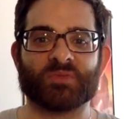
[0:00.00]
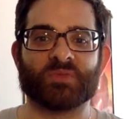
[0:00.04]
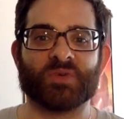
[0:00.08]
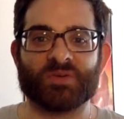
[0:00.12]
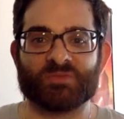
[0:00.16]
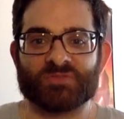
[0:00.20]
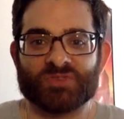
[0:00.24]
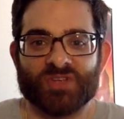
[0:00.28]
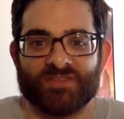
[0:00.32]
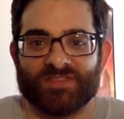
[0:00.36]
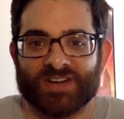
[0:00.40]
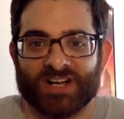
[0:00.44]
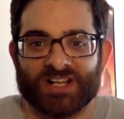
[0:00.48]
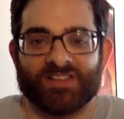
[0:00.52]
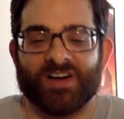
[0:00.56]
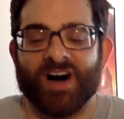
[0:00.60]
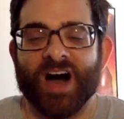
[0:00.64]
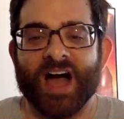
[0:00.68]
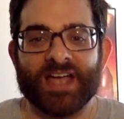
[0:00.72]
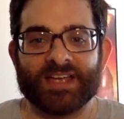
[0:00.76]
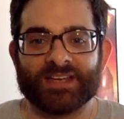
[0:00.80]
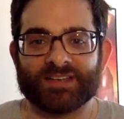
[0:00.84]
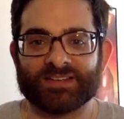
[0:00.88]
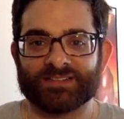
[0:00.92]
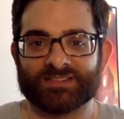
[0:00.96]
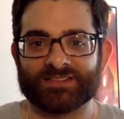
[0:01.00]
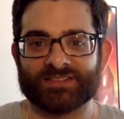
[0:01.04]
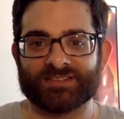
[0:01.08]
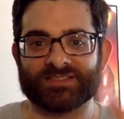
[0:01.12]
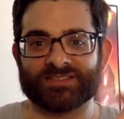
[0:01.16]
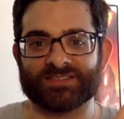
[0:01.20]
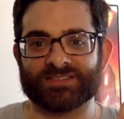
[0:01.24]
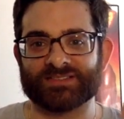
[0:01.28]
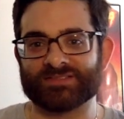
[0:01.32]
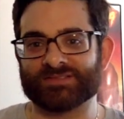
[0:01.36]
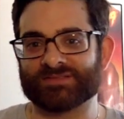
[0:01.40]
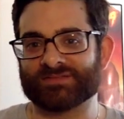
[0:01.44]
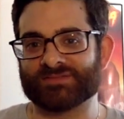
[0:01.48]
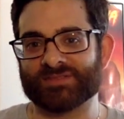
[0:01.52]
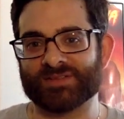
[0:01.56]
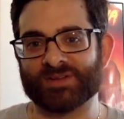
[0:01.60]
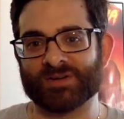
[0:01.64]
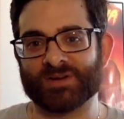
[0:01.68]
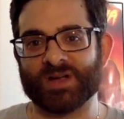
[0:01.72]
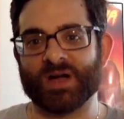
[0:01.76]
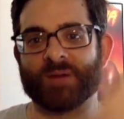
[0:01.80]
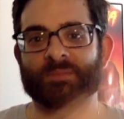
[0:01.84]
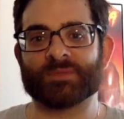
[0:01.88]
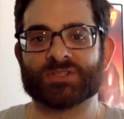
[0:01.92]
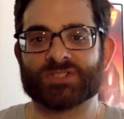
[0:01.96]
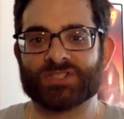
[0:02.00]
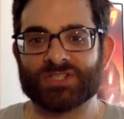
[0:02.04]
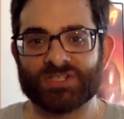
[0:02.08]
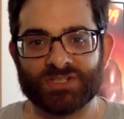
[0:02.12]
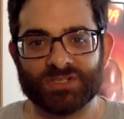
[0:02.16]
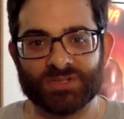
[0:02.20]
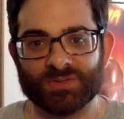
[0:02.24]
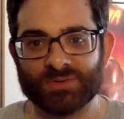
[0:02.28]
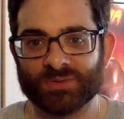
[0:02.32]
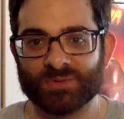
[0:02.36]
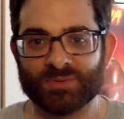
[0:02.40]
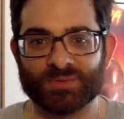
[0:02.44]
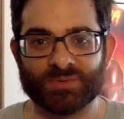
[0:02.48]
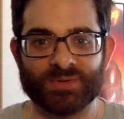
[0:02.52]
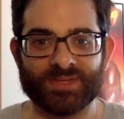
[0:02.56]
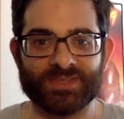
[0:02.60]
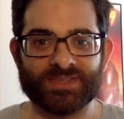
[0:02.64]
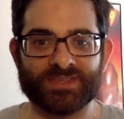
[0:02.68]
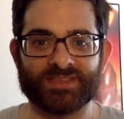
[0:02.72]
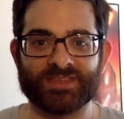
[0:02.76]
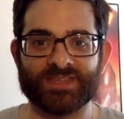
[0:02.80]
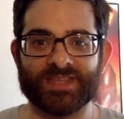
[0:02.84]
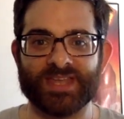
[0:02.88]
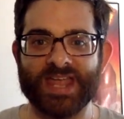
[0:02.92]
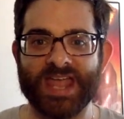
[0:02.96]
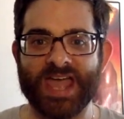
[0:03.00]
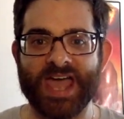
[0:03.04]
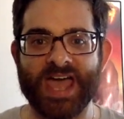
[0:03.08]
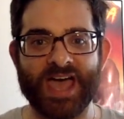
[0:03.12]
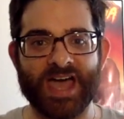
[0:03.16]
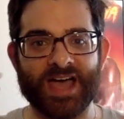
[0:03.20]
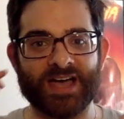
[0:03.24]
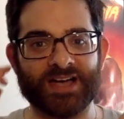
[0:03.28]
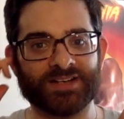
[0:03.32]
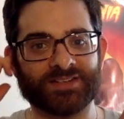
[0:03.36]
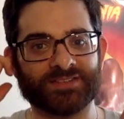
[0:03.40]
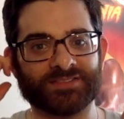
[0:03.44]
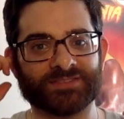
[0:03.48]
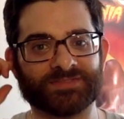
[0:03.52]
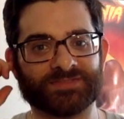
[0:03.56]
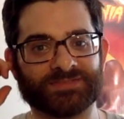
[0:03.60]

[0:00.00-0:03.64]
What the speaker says: have a client and they're coming to you and they have